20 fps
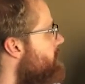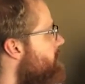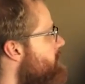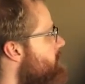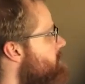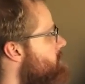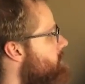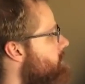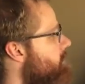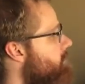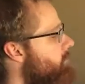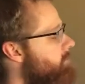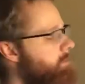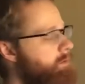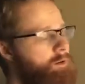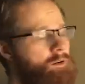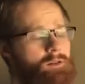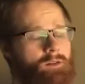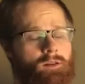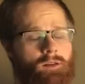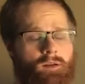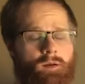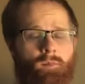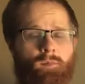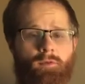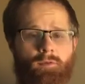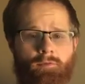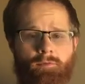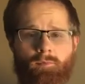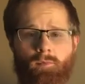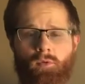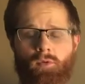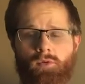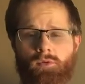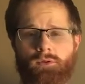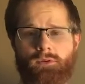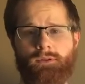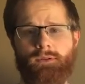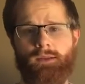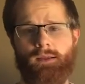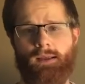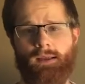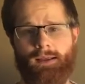is to convert the number of moles